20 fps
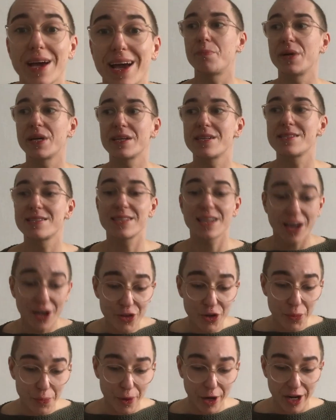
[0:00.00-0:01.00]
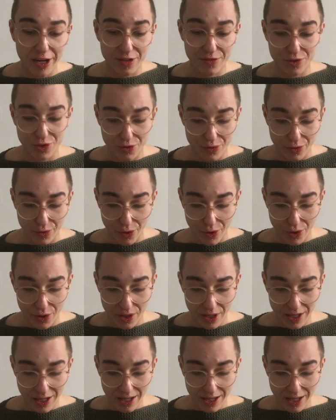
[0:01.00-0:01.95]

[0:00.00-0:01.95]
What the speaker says: because the other part of truth